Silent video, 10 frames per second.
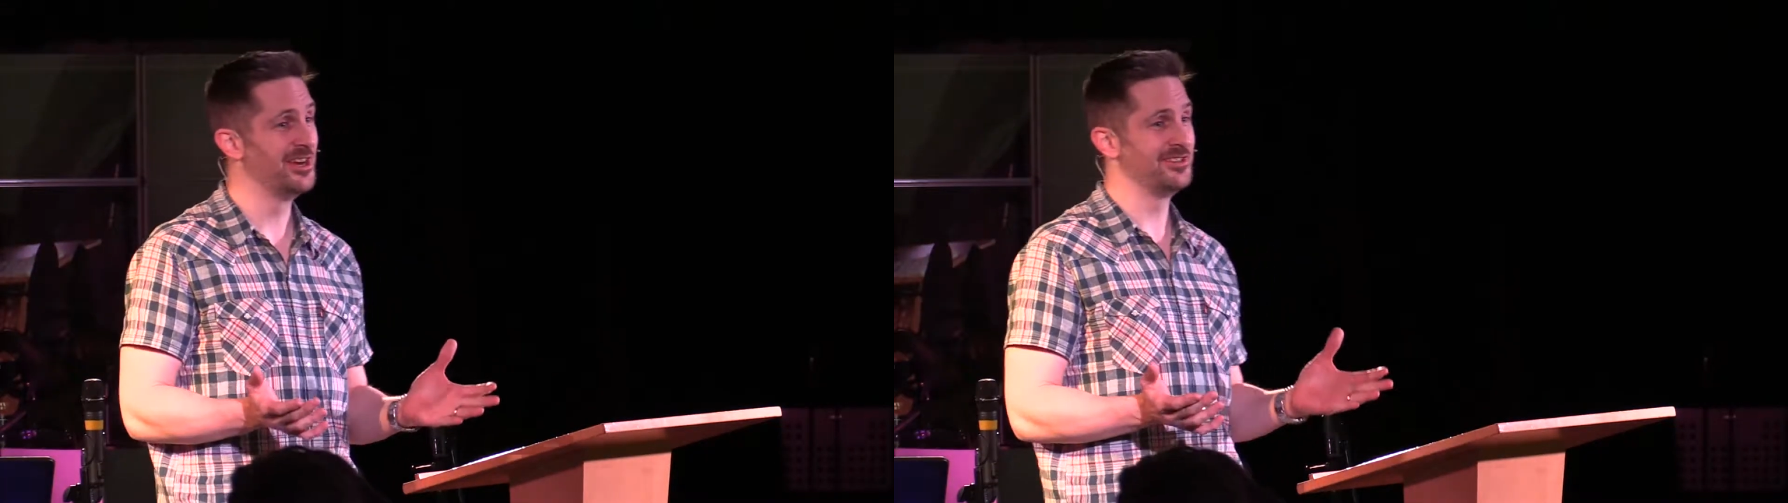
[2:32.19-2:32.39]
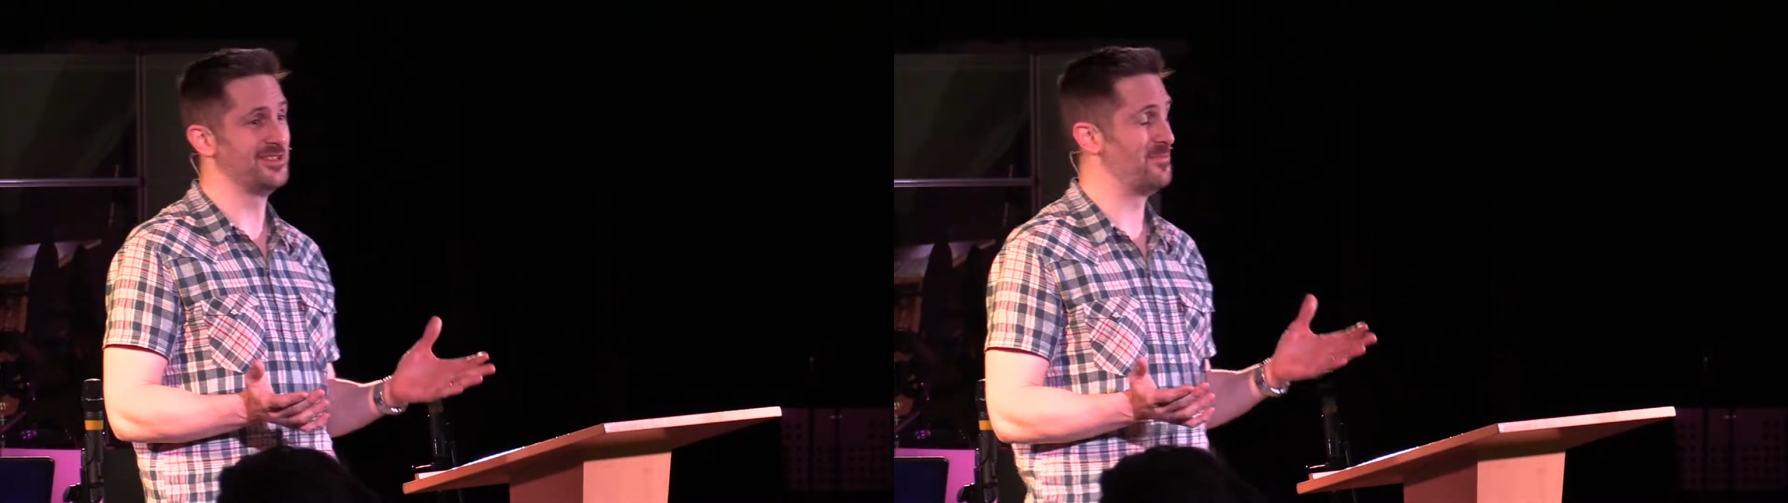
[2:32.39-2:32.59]

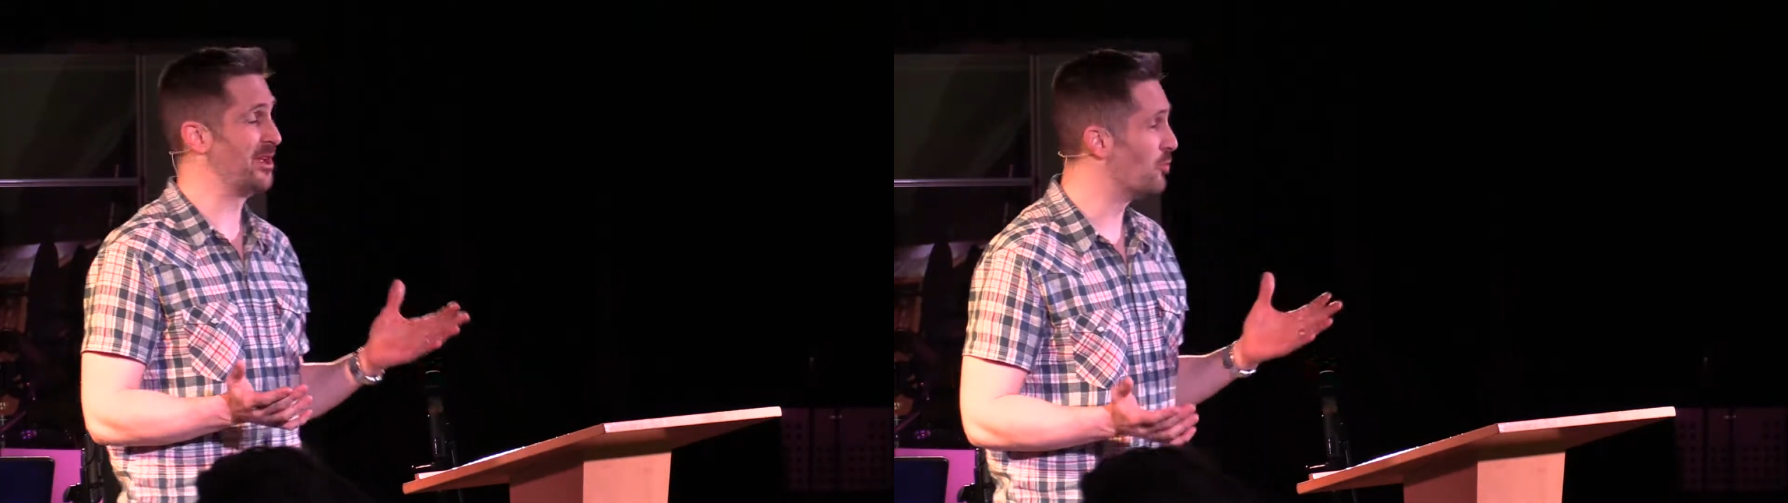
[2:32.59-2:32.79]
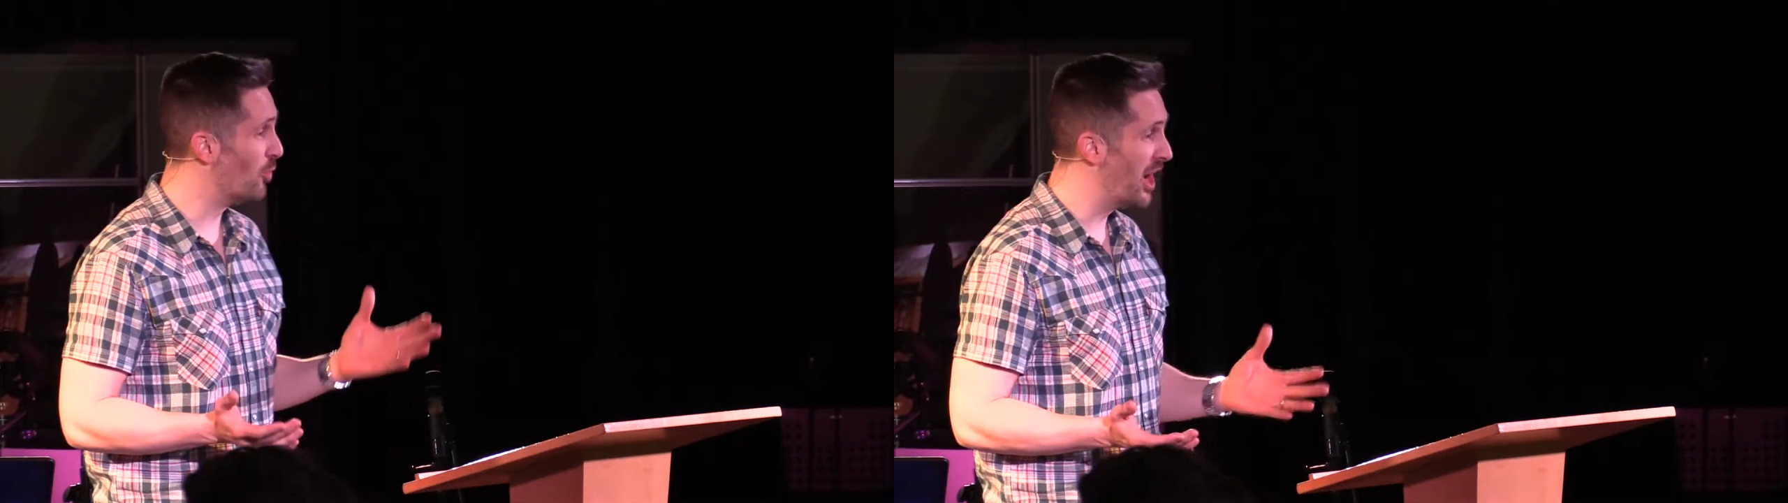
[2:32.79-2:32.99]
to be
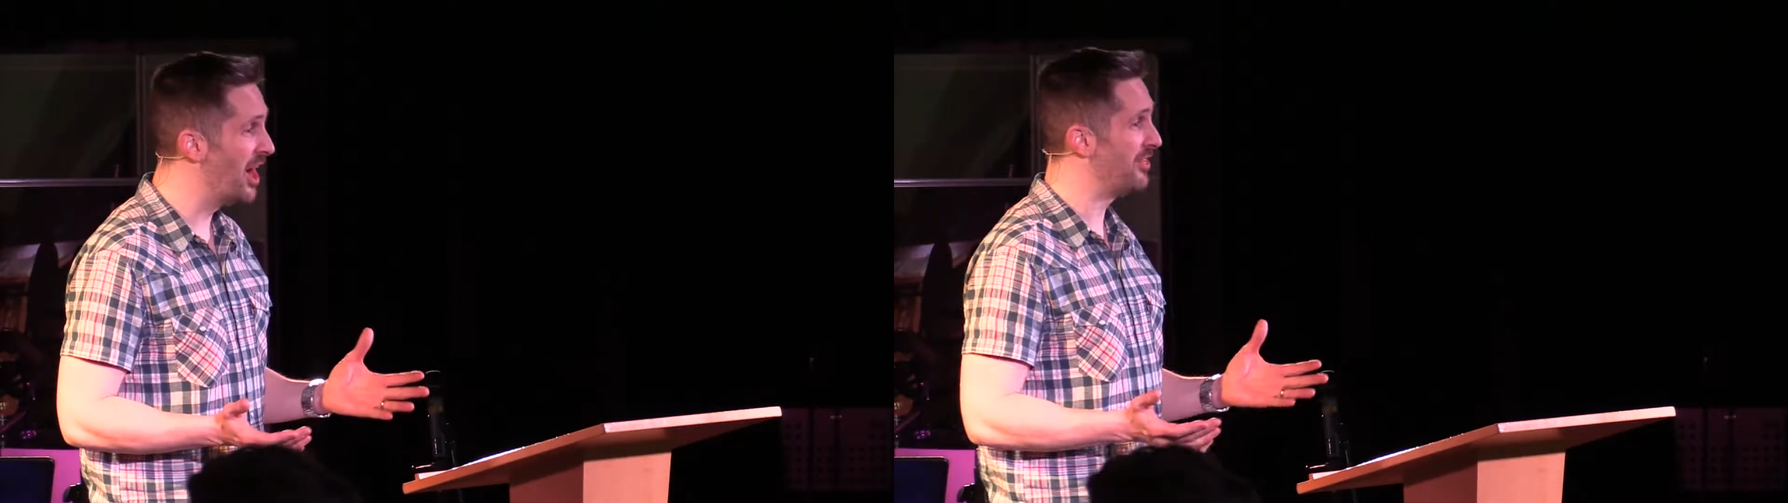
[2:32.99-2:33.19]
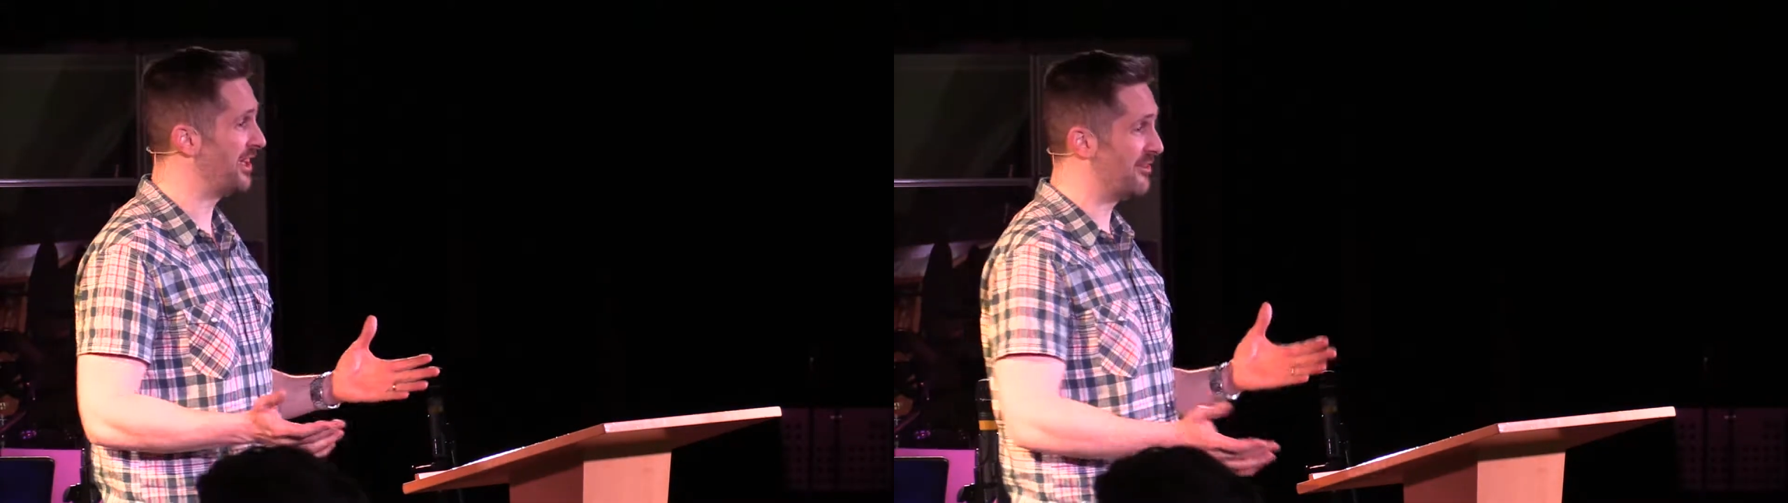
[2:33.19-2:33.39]

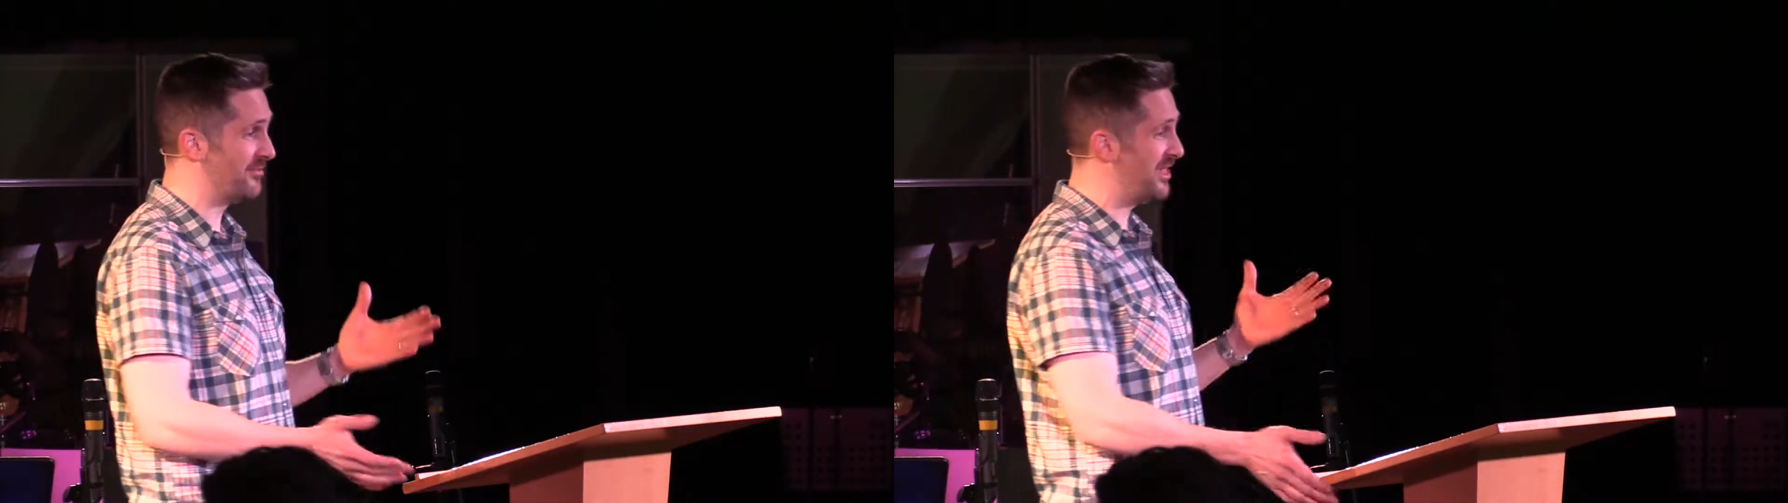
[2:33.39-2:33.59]
worthy of